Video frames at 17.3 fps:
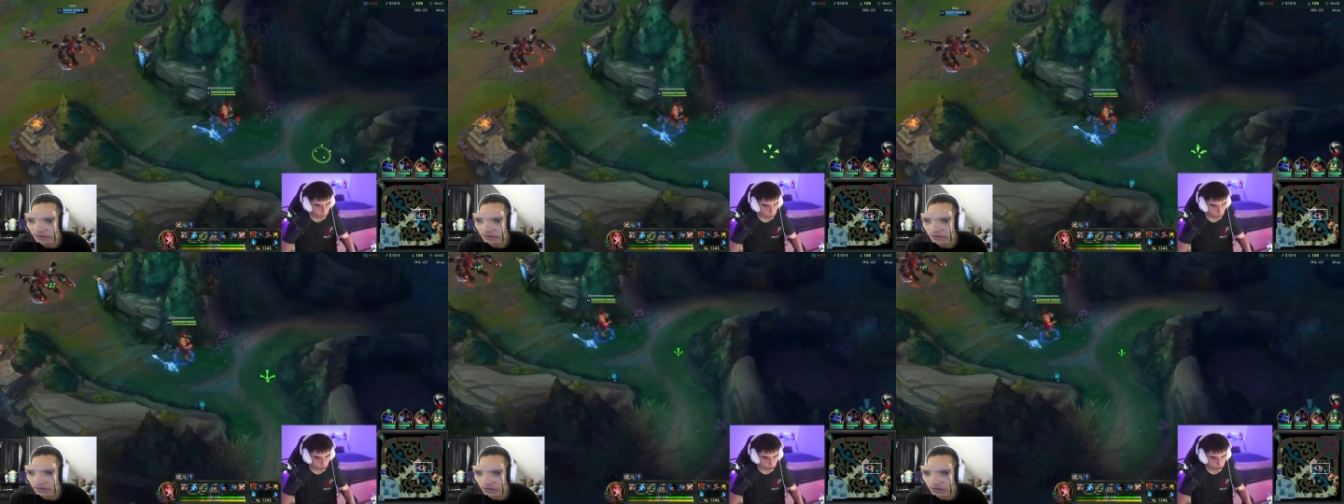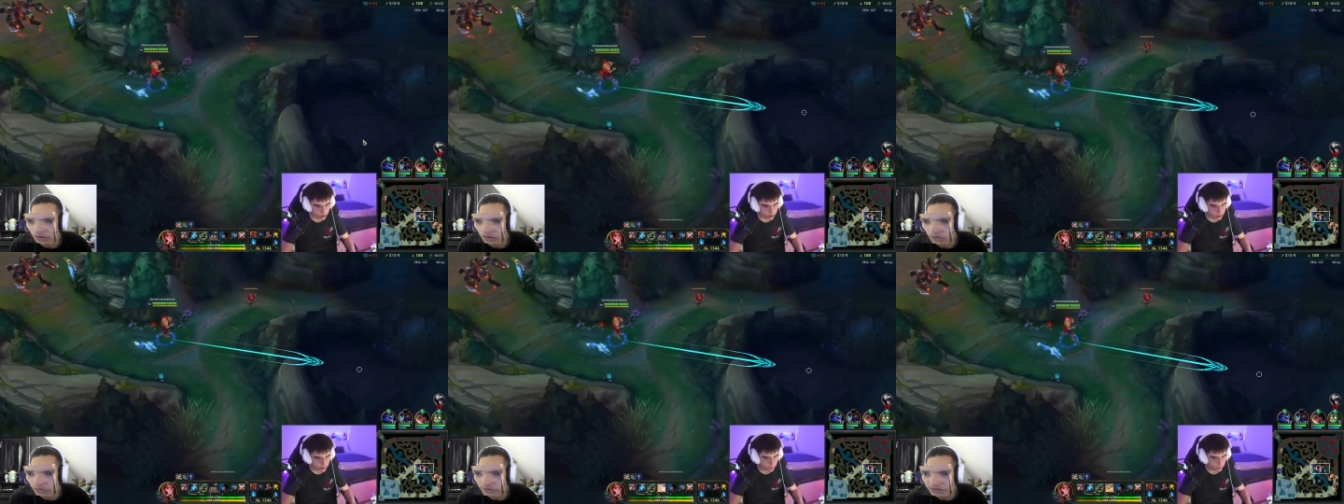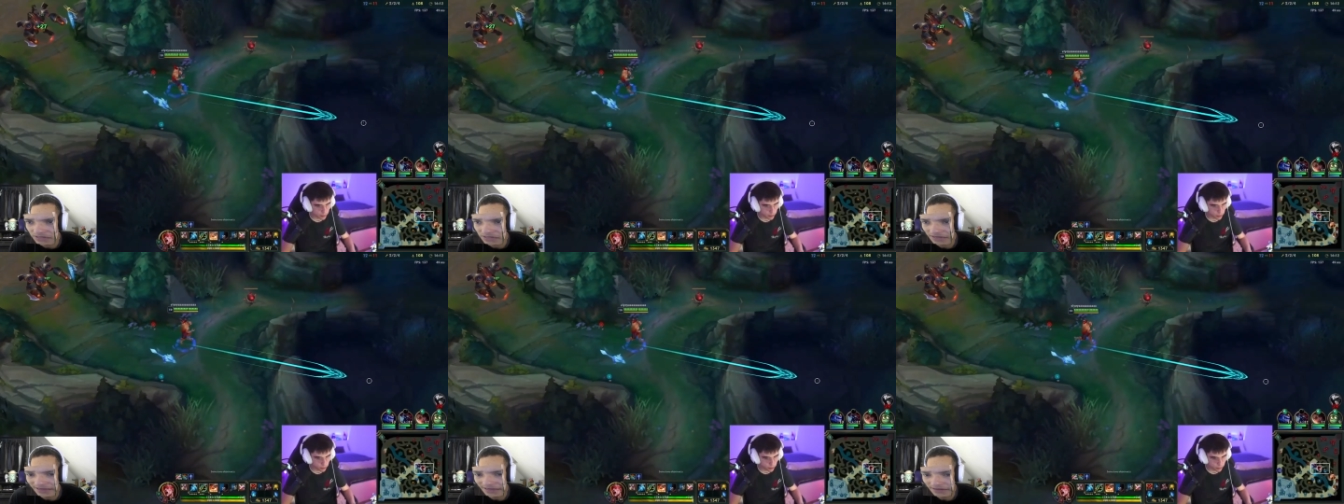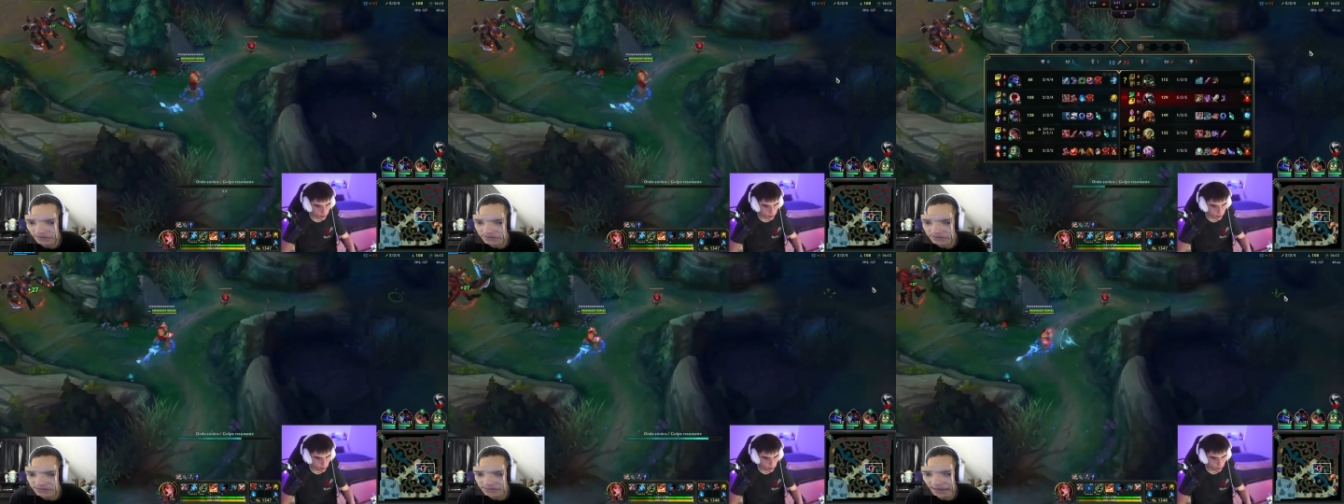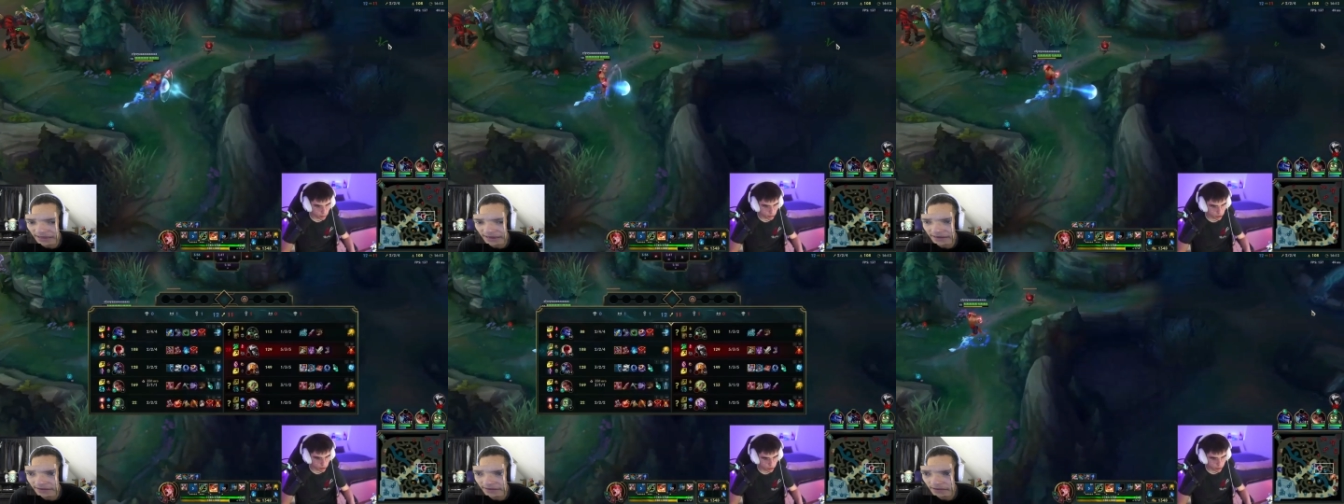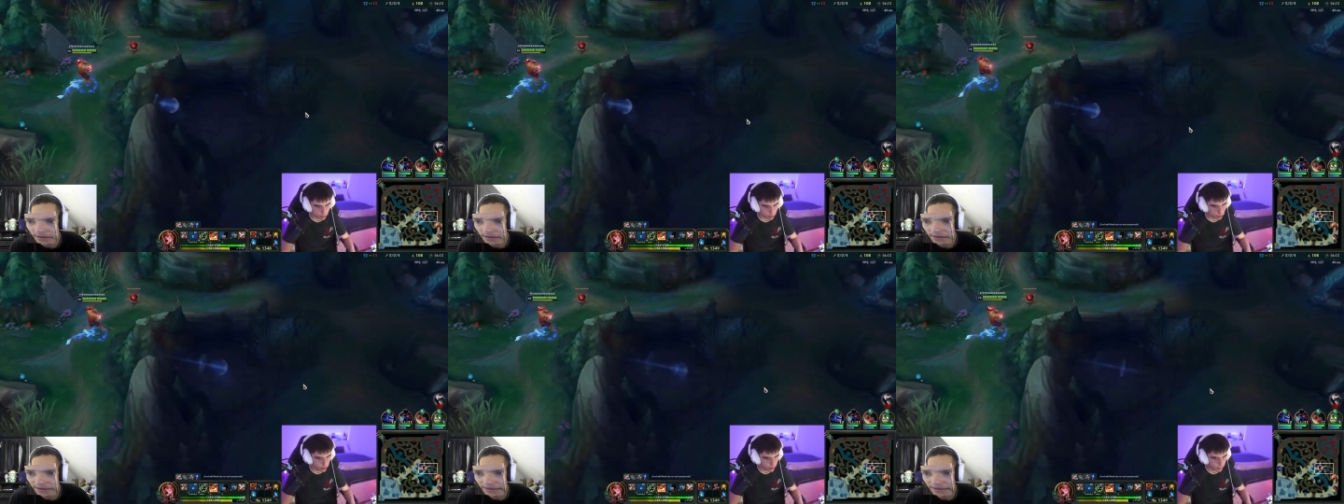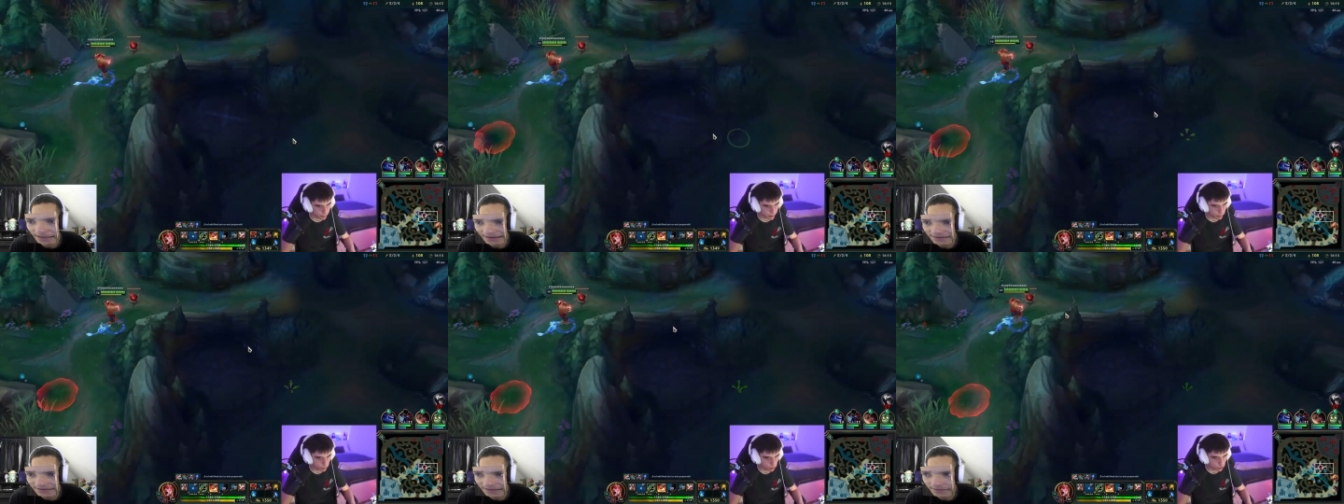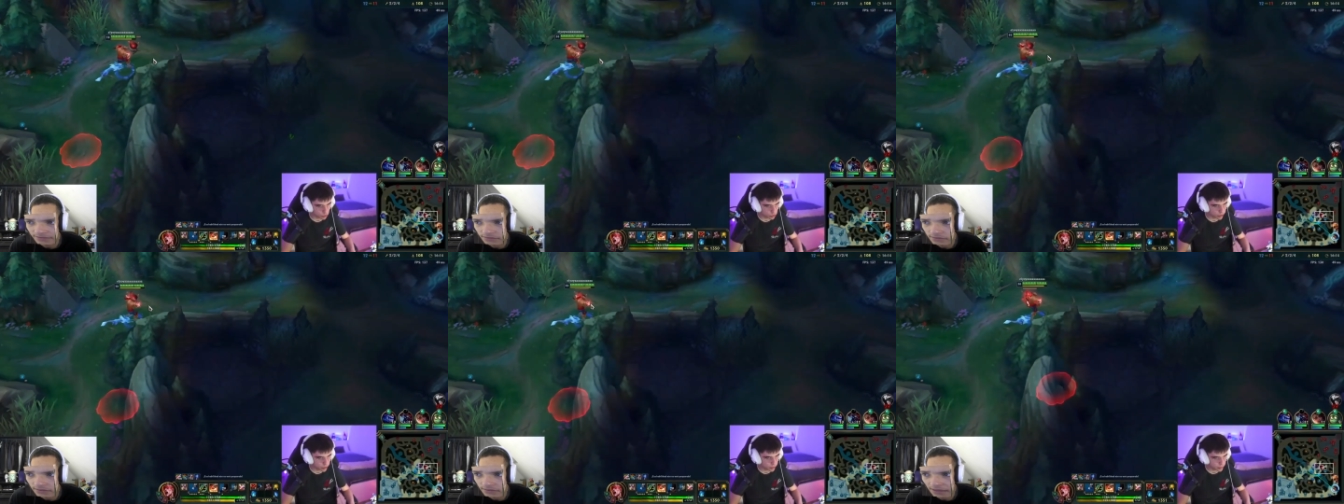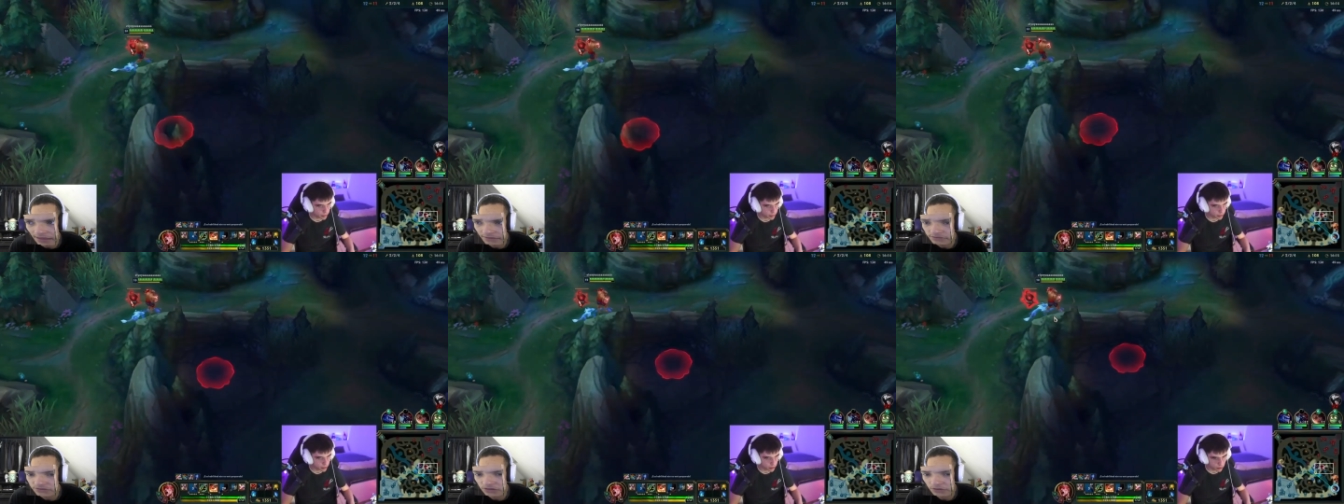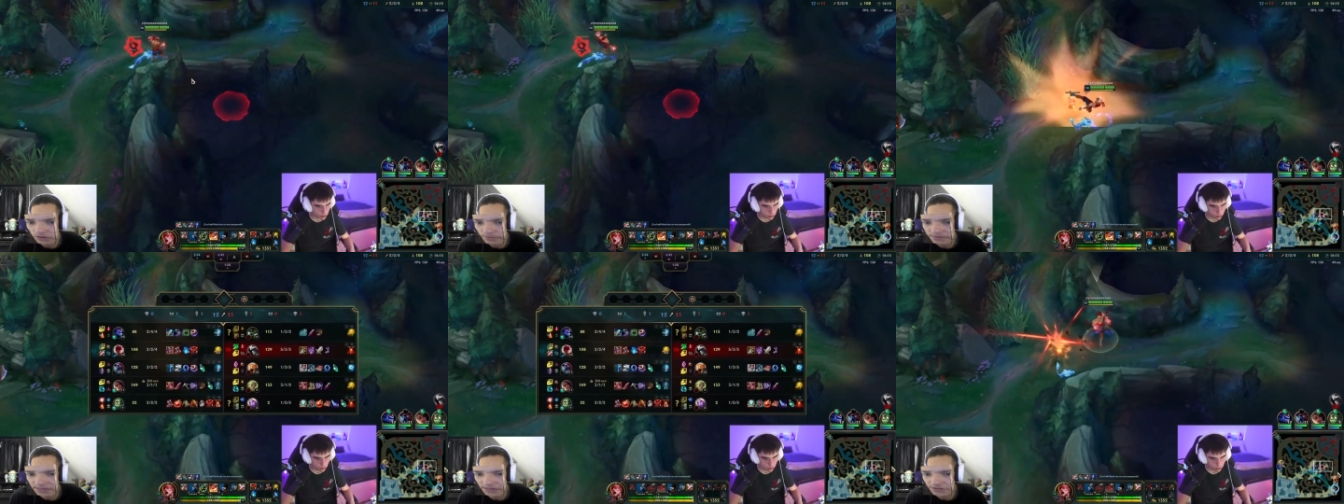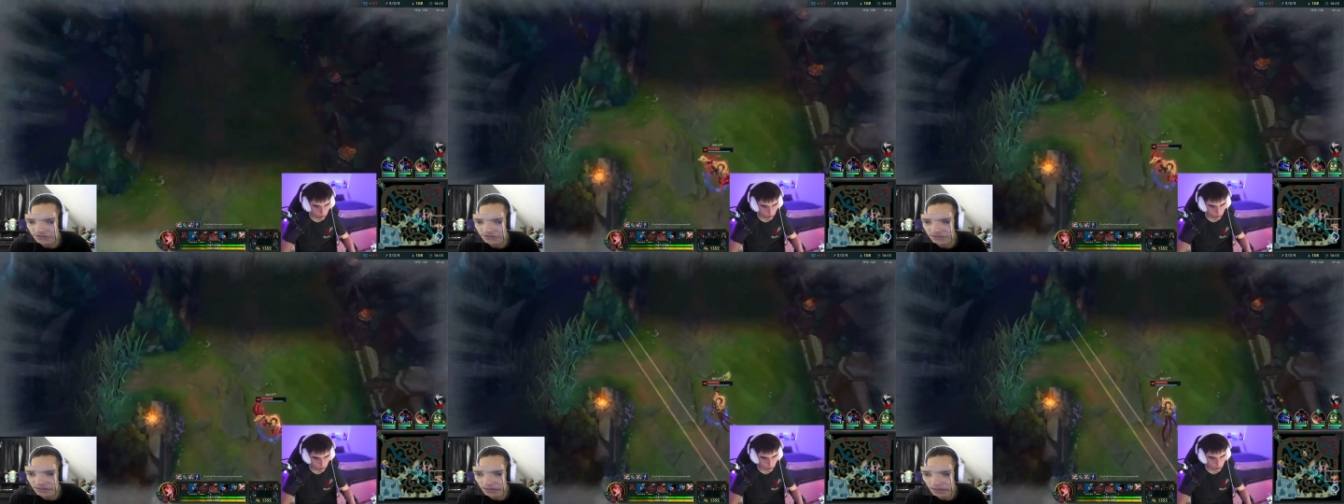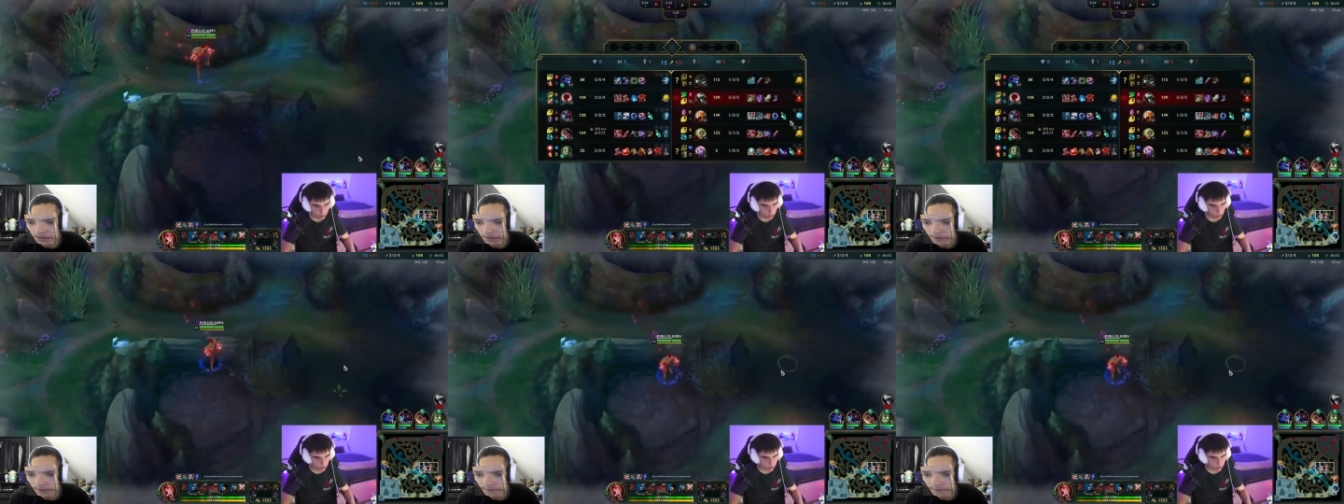Huge. Now Talon's dead. Can get a counter jungle potentially.